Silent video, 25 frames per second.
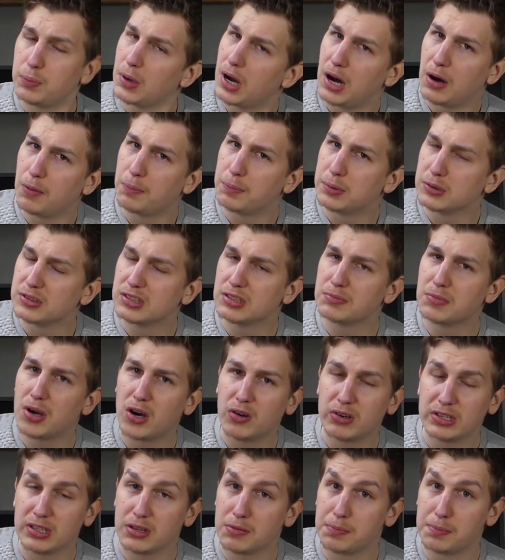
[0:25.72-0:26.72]
I'll put them
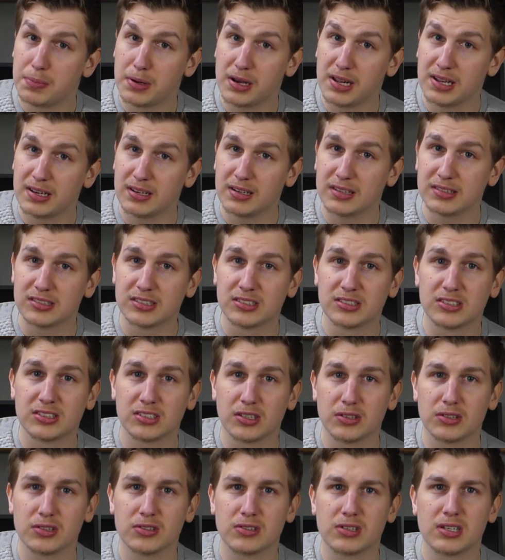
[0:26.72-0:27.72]
all in a playlist
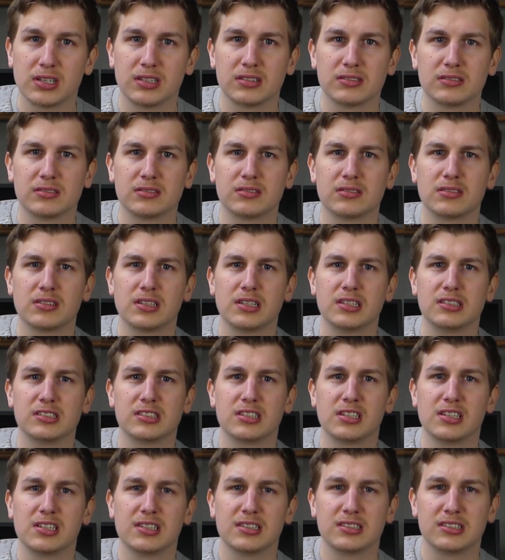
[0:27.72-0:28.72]
so you can
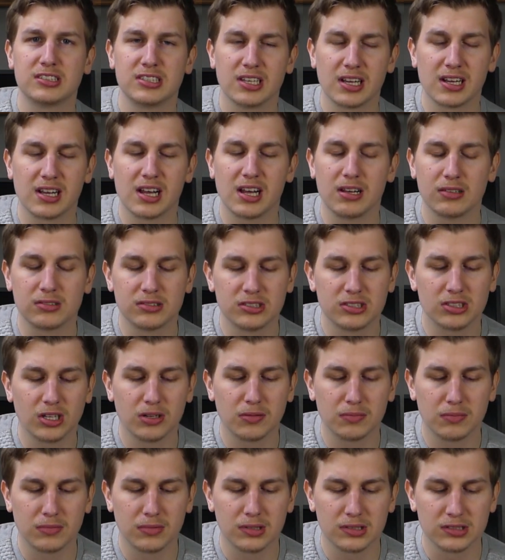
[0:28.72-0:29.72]
easily check out
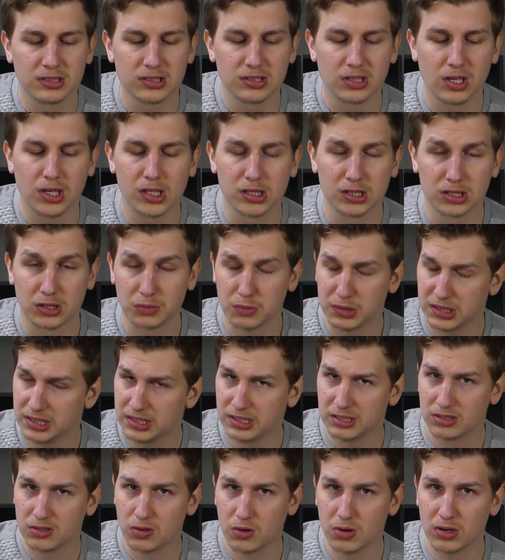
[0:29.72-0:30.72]
some songs with
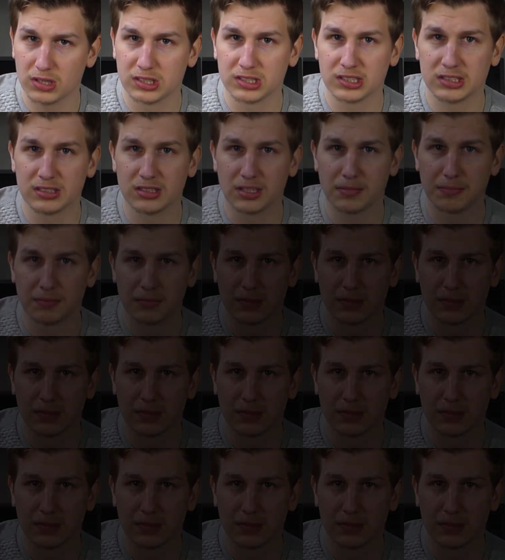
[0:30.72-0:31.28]
these chords in them.